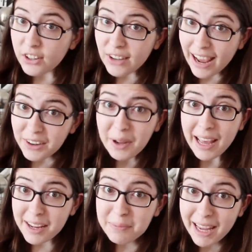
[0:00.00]
So now
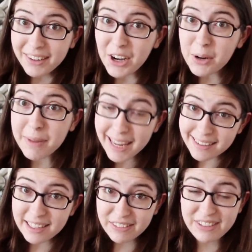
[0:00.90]
I am back home in
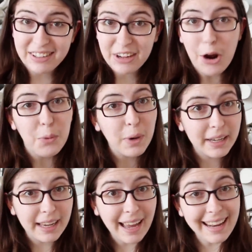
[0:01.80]
San Francisco
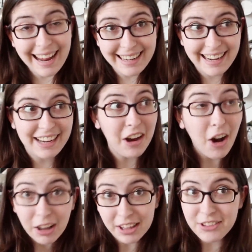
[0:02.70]
working on editing
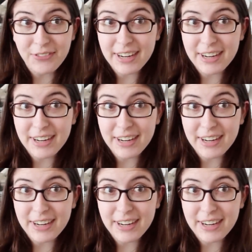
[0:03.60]
all of the